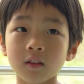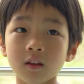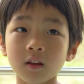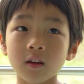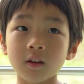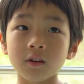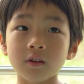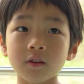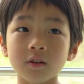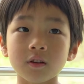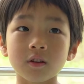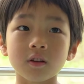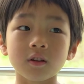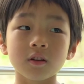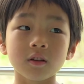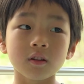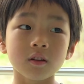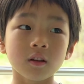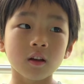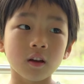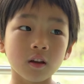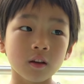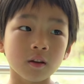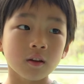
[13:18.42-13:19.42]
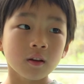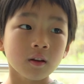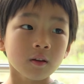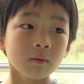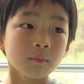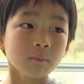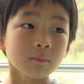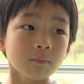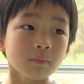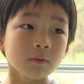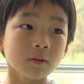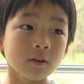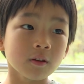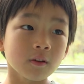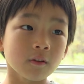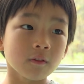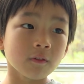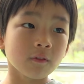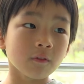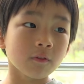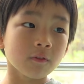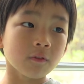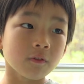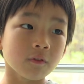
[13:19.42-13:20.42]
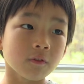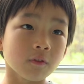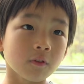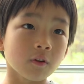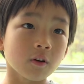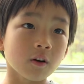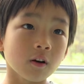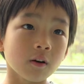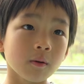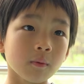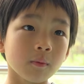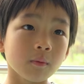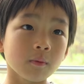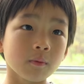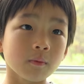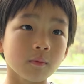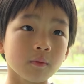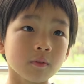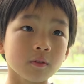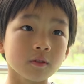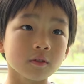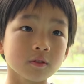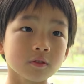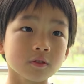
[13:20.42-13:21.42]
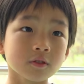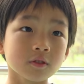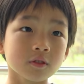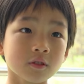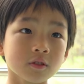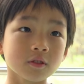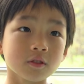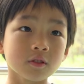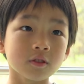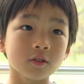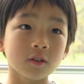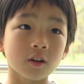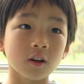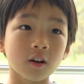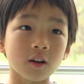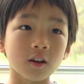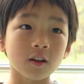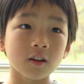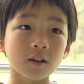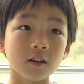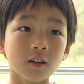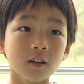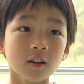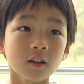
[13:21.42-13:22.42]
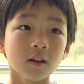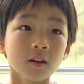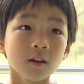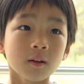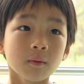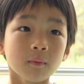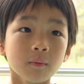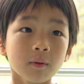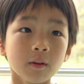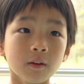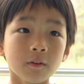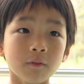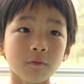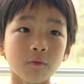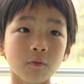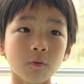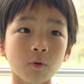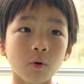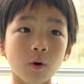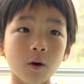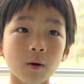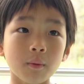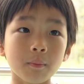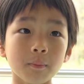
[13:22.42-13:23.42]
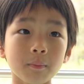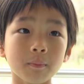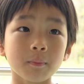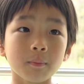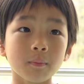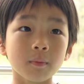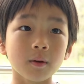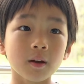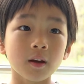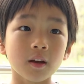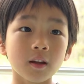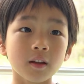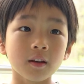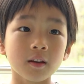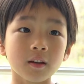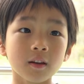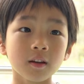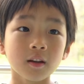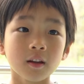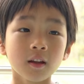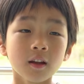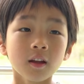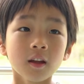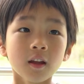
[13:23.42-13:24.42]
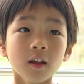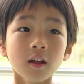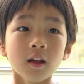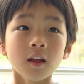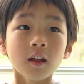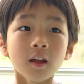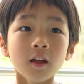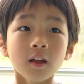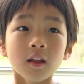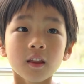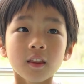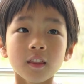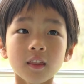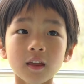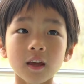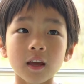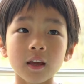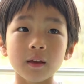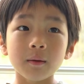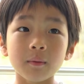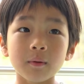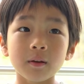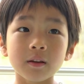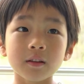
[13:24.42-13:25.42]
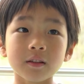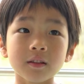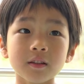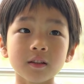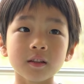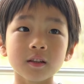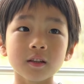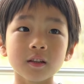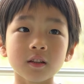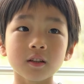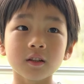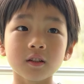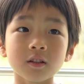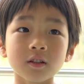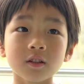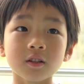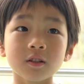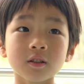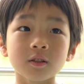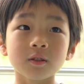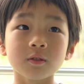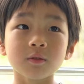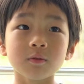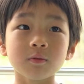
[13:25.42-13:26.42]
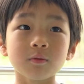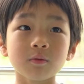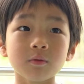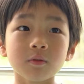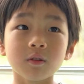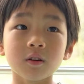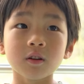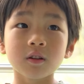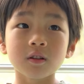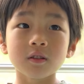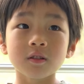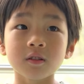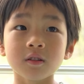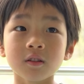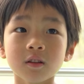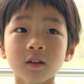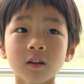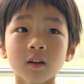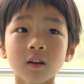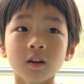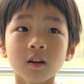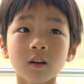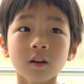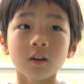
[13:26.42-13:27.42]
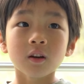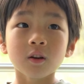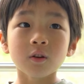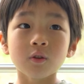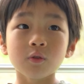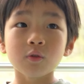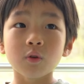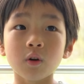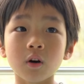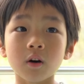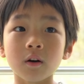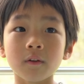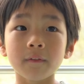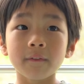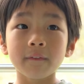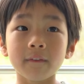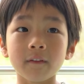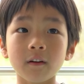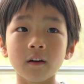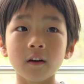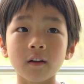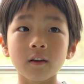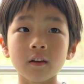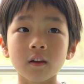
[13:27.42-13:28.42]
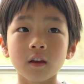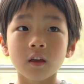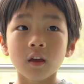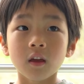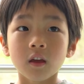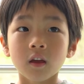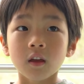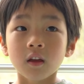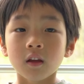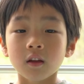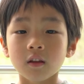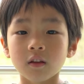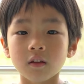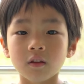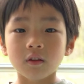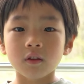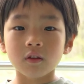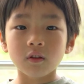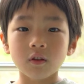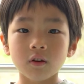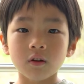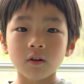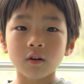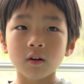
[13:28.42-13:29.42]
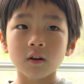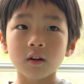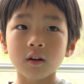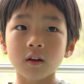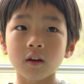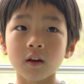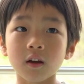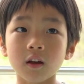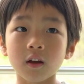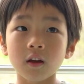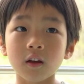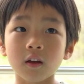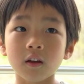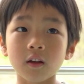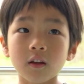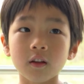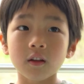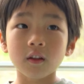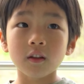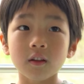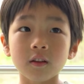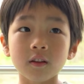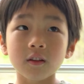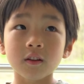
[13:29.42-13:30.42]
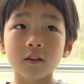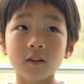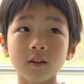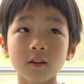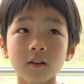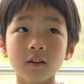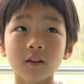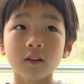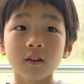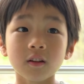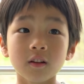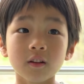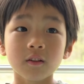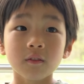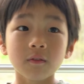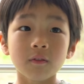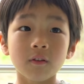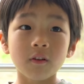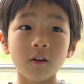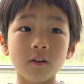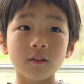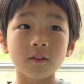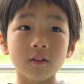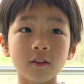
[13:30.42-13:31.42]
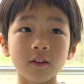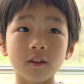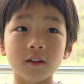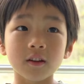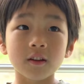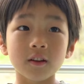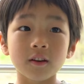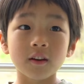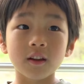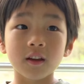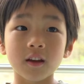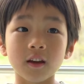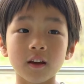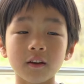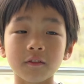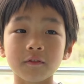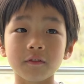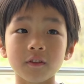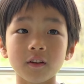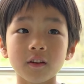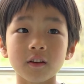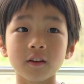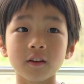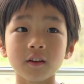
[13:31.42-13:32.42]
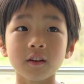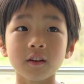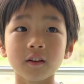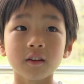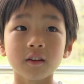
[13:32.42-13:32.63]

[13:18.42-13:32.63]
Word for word: Let your light before shine before men. They may see your good work glorified your, your Father in heaven.